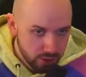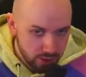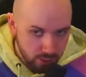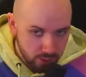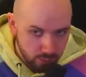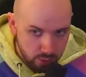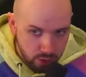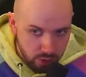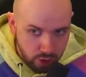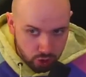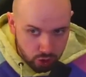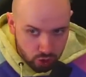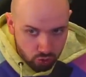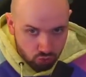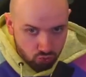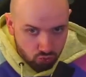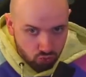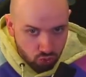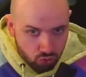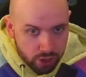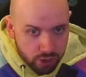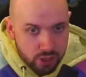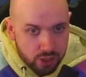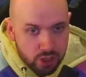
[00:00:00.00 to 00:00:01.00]
and you can just
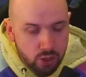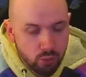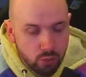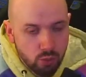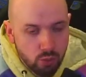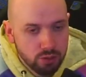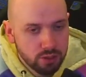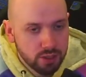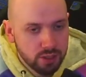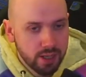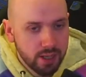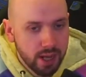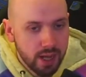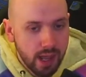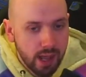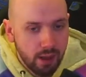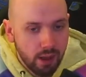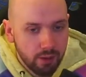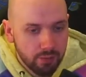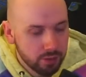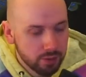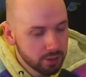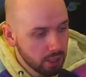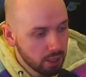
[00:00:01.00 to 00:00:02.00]
run it towards the net
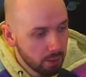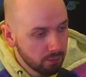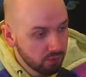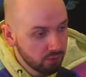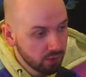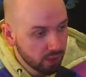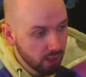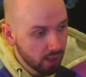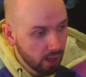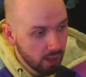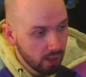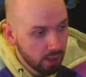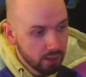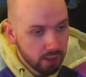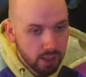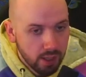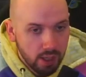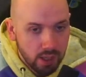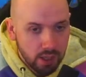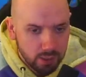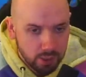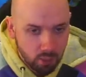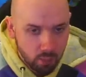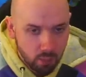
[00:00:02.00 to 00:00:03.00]
on the top of your car.
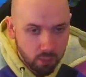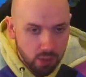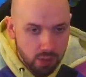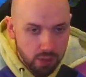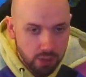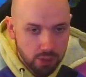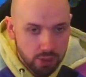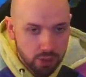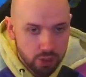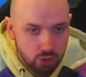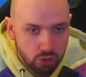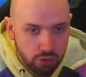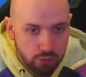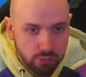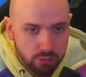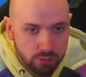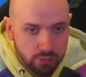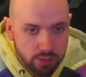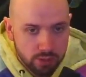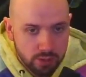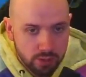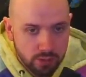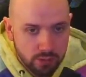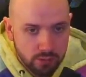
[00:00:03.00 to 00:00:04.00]
So work on your dribbles.